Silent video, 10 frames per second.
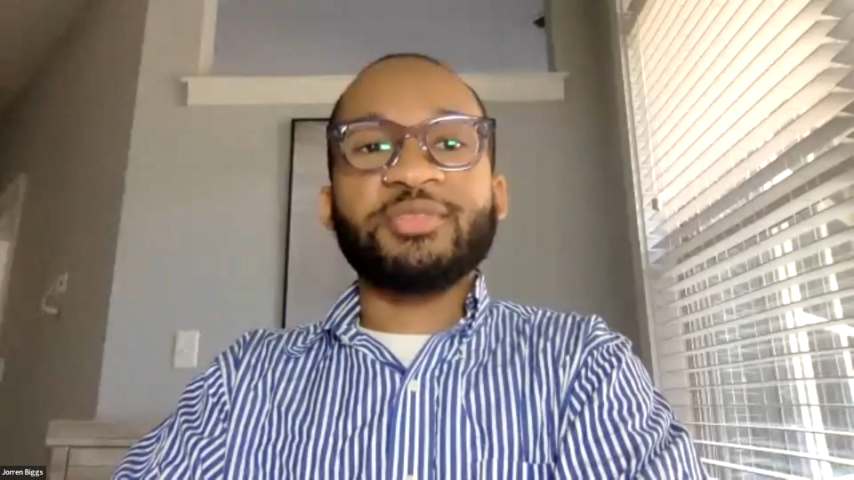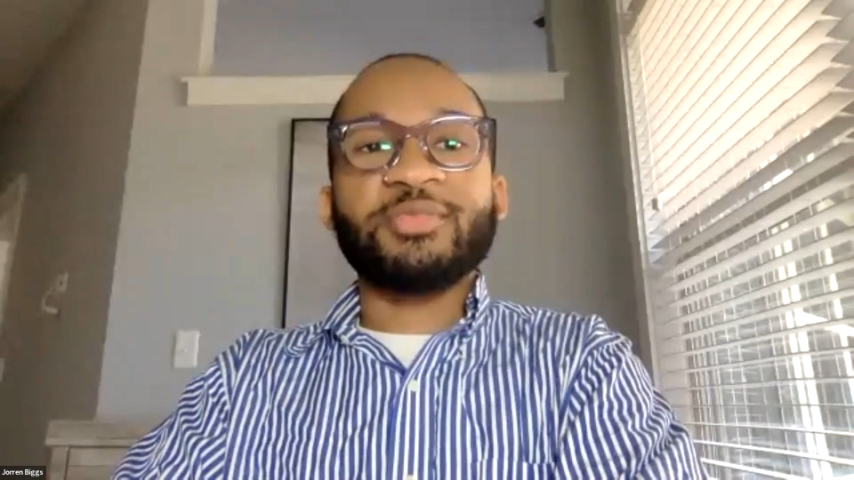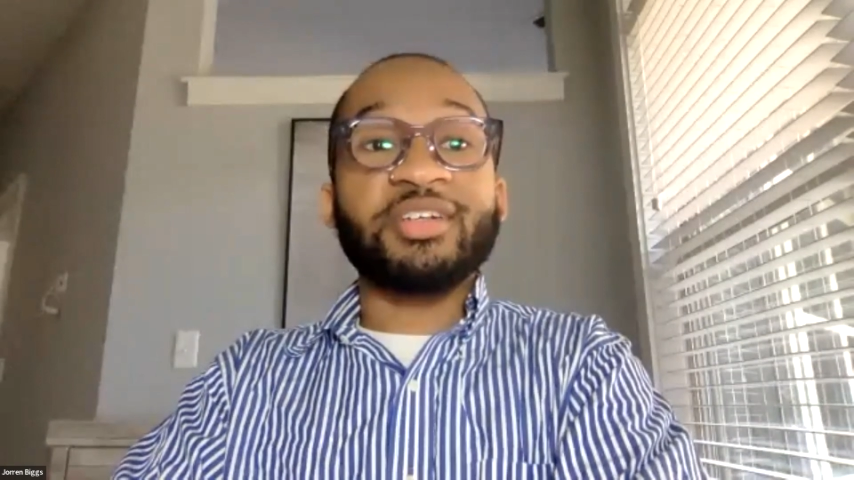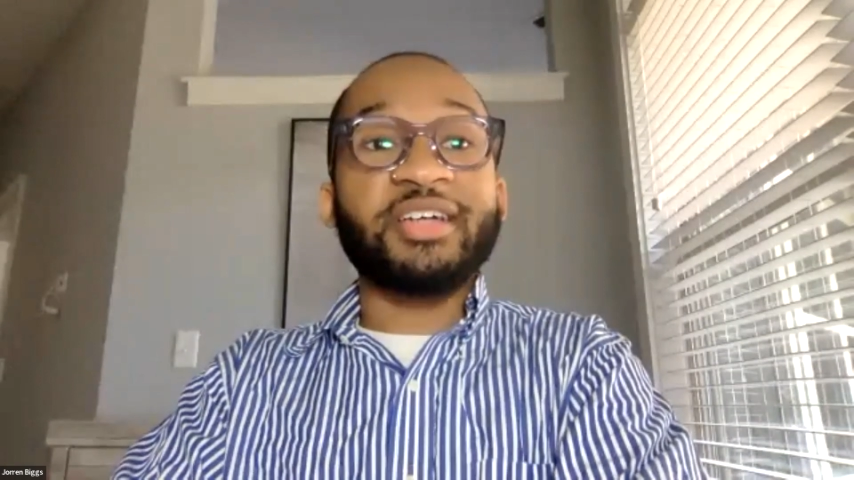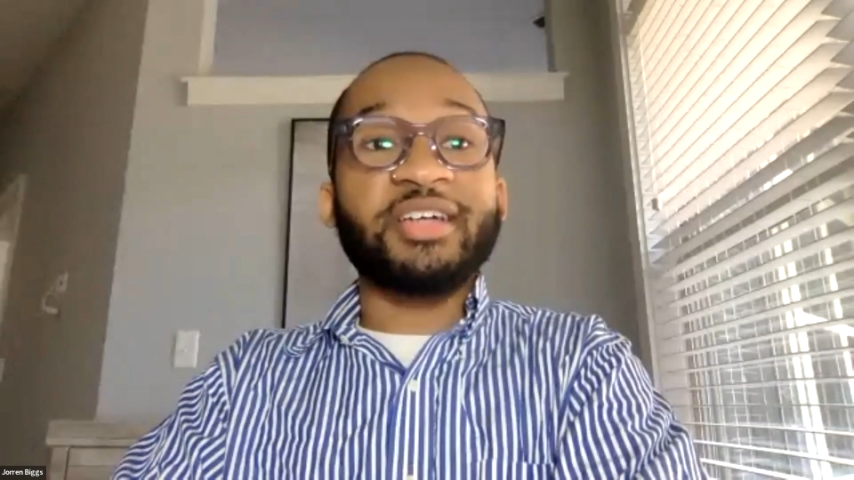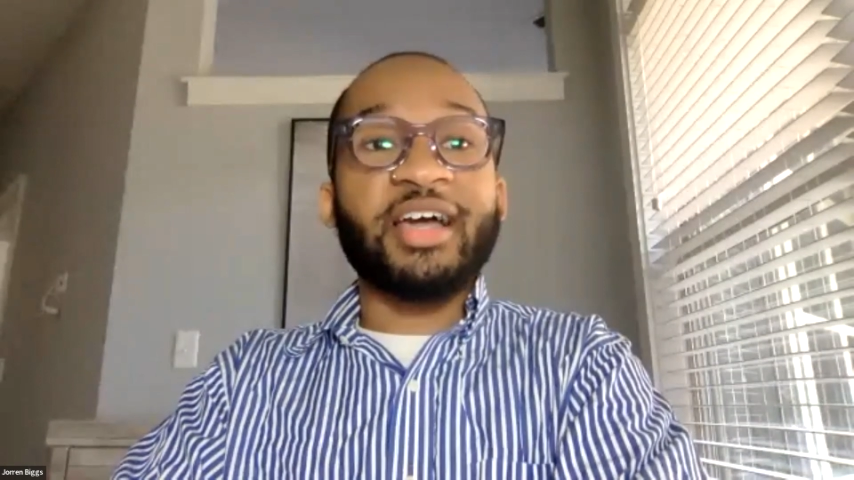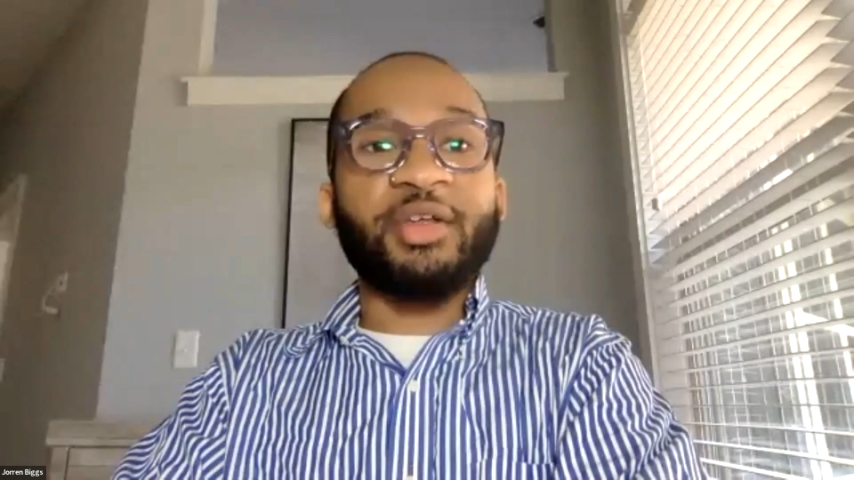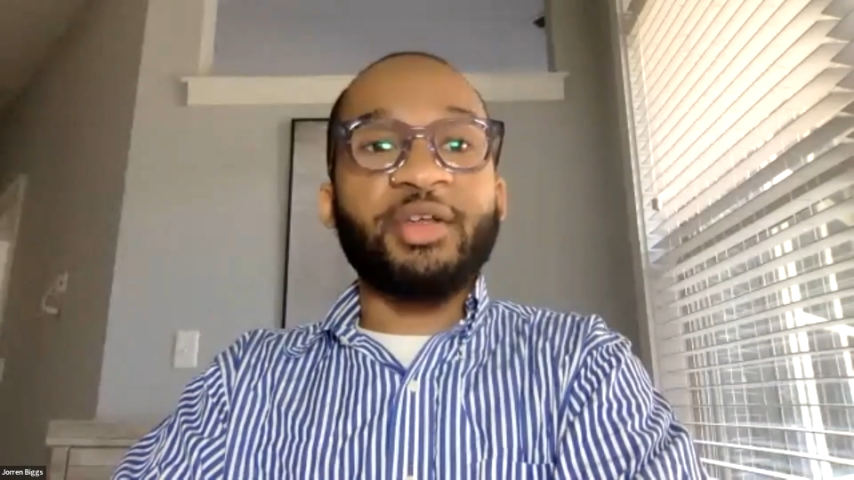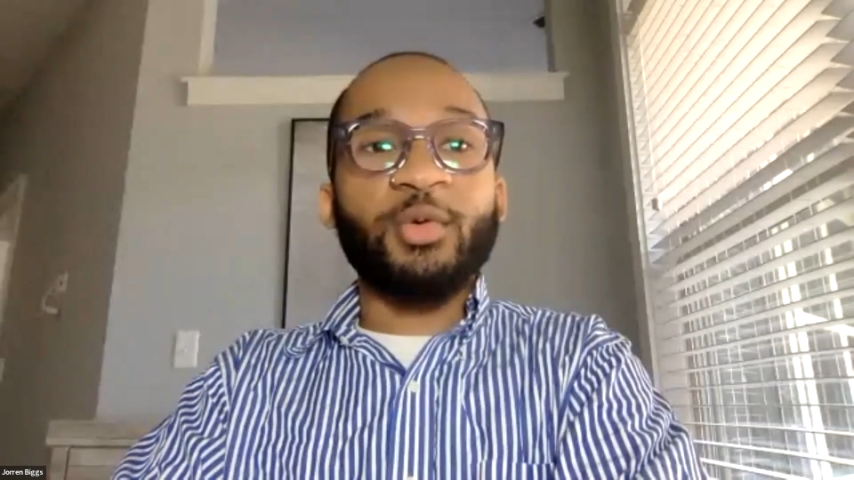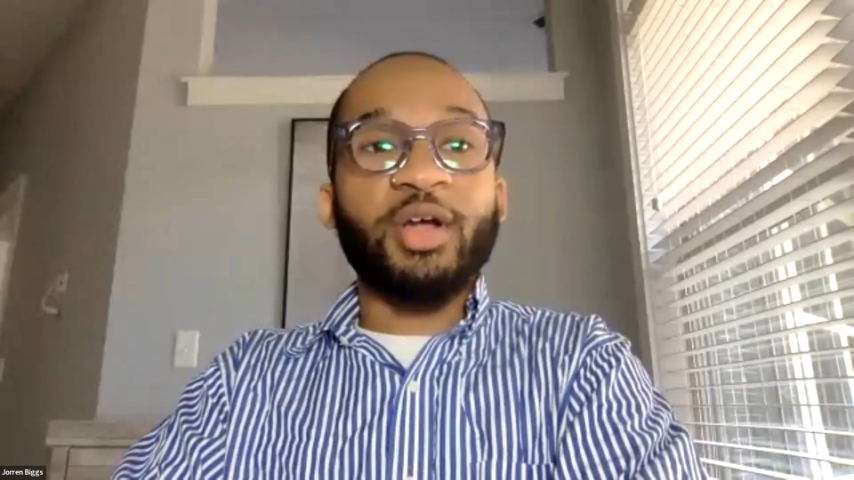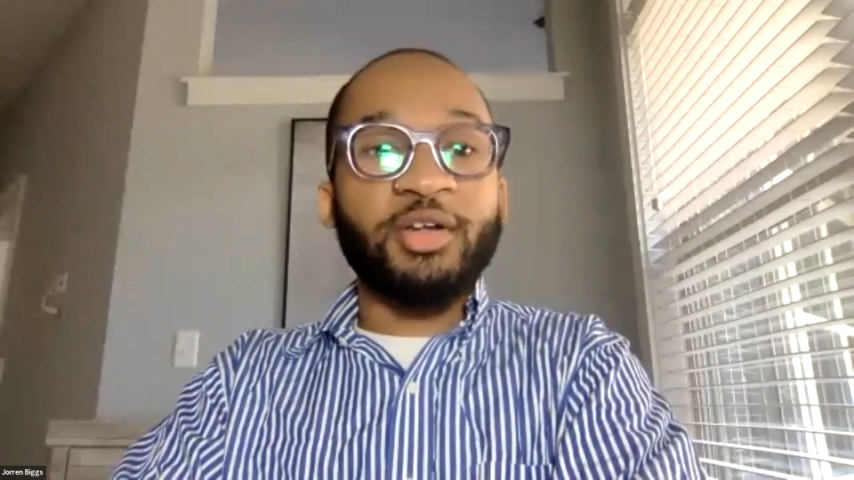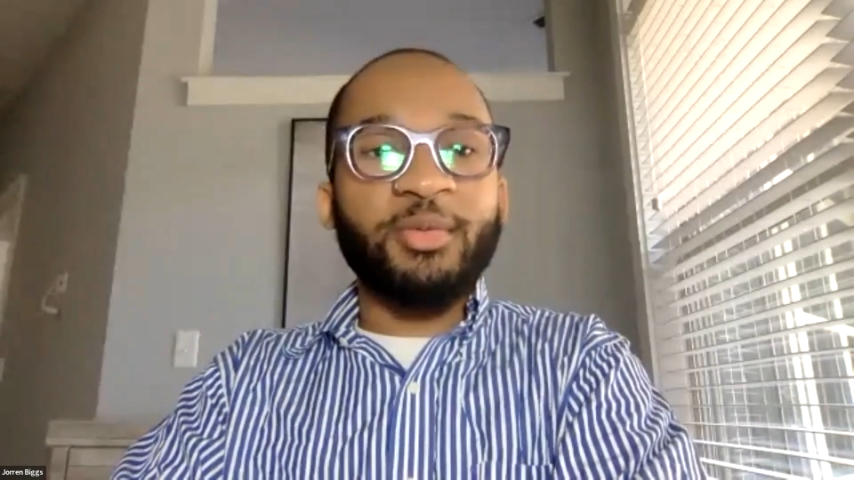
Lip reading: particularly how they were cut